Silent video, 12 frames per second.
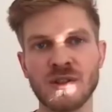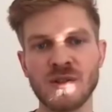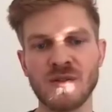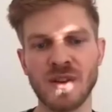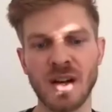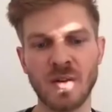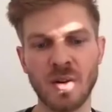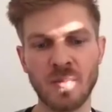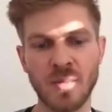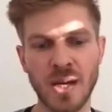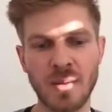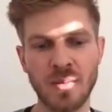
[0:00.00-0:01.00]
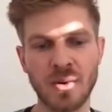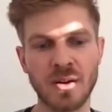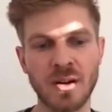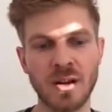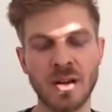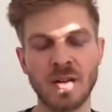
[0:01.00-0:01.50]
of our
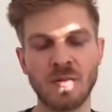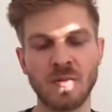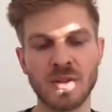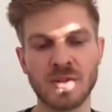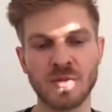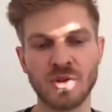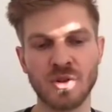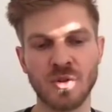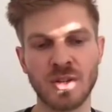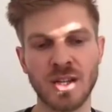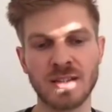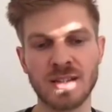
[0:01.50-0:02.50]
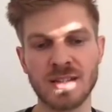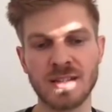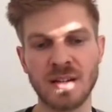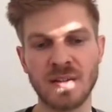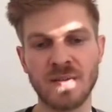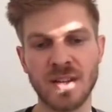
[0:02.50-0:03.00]
paper was to show that this
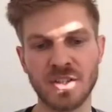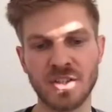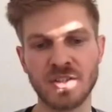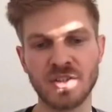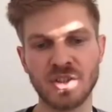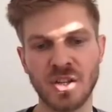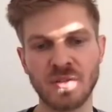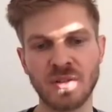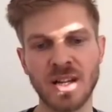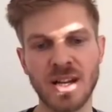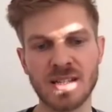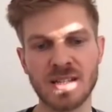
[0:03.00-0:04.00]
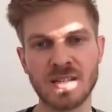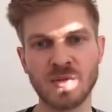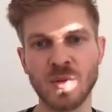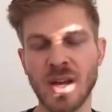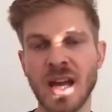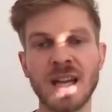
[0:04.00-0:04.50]
derivation generalizes
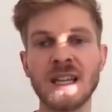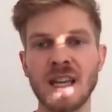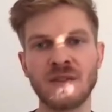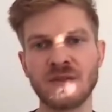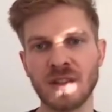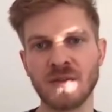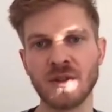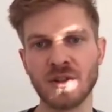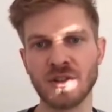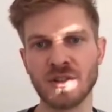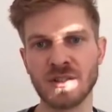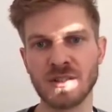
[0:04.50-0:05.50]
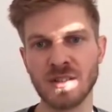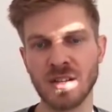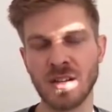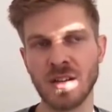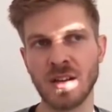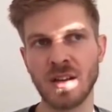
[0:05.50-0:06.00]
to any F divergence.
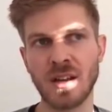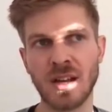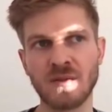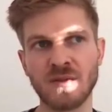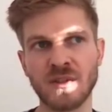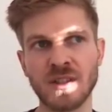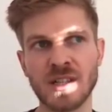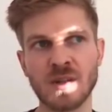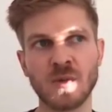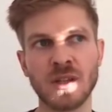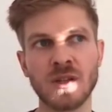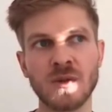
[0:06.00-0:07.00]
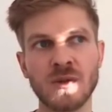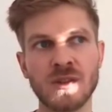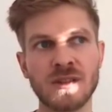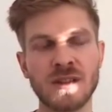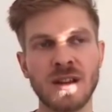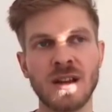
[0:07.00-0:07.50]
And for this, we
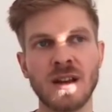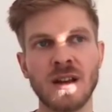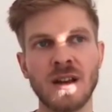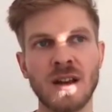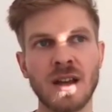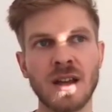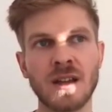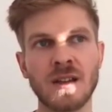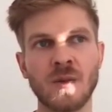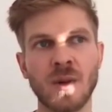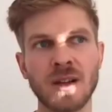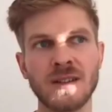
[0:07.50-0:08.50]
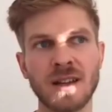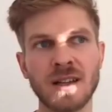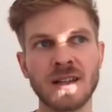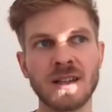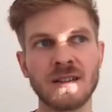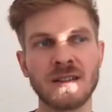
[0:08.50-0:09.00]
used a quite
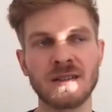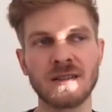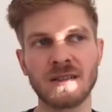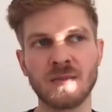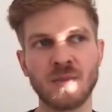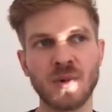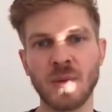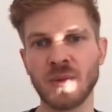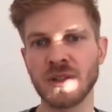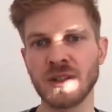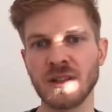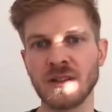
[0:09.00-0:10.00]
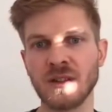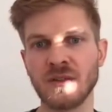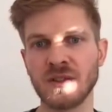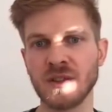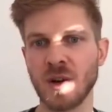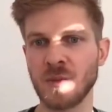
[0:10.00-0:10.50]
elegant property of
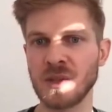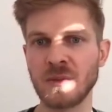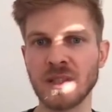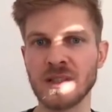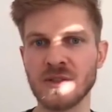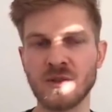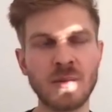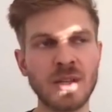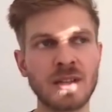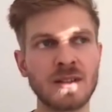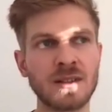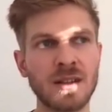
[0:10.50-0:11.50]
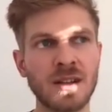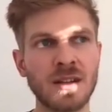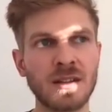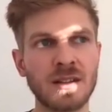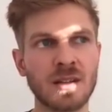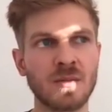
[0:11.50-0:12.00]
the optimal discriminant
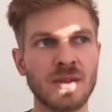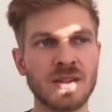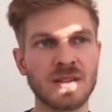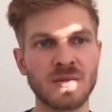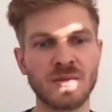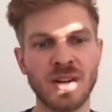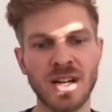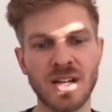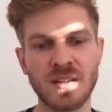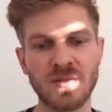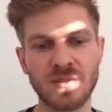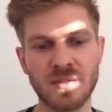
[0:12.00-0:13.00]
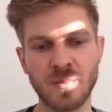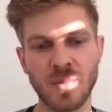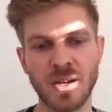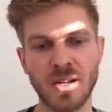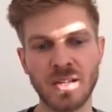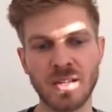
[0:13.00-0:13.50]
that was derived
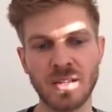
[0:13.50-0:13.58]
by